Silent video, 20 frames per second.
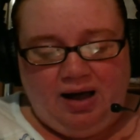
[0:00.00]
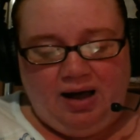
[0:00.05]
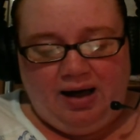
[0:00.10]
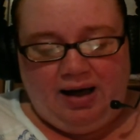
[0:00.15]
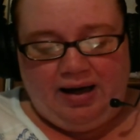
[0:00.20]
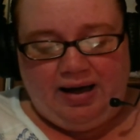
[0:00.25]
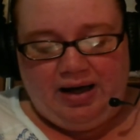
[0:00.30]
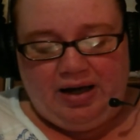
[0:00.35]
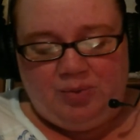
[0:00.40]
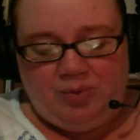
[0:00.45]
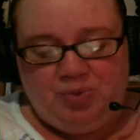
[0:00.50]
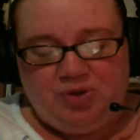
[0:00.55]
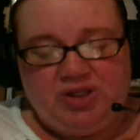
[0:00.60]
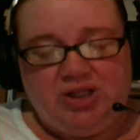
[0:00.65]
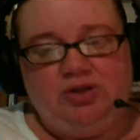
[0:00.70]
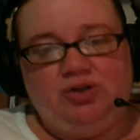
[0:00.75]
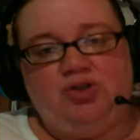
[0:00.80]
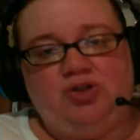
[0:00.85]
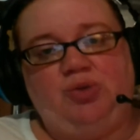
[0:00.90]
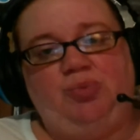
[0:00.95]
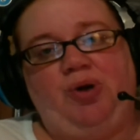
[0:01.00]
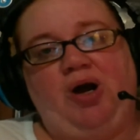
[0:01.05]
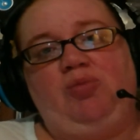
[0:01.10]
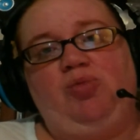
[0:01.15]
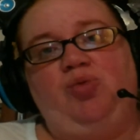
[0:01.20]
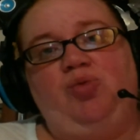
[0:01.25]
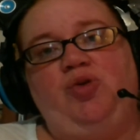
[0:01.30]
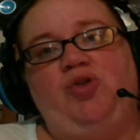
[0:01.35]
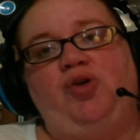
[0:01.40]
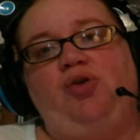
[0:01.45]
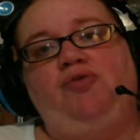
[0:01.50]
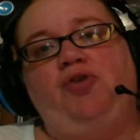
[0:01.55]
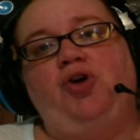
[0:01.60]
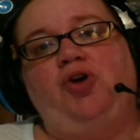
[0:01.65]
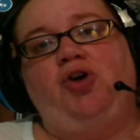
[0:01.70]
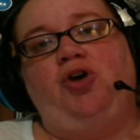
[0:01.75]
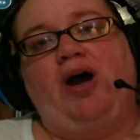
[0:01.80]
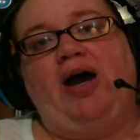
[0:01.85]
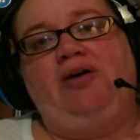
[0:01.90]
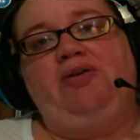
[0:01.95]
But then there's a problem with
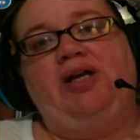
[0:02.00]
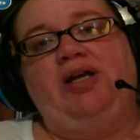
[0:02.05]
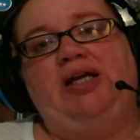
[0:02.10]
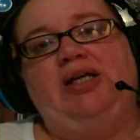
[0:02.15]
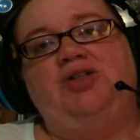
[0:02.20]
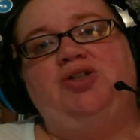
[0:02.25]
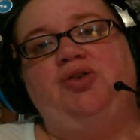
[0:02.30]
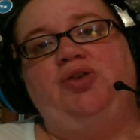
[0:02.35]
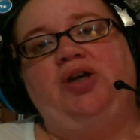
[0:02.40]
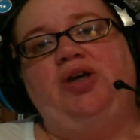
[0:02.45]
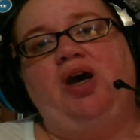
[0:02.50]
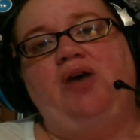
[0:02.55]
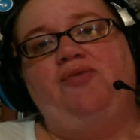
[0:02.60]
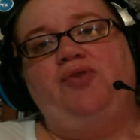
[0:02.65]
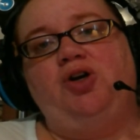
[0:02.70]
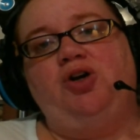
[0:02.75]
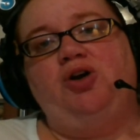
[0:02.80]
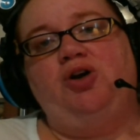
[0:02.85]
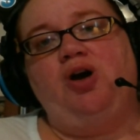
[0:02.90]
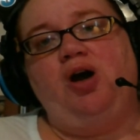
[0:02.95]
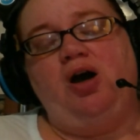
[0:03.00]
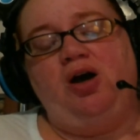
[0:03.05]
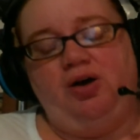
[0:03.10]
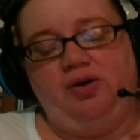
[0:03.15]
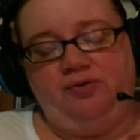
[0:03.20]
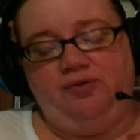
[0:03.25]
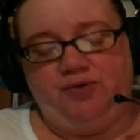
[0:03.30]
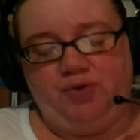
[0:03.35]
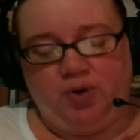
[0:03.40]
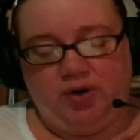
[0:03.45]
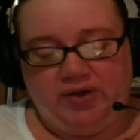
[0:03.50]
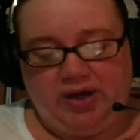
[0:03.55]
overcrowding. And so the governor of North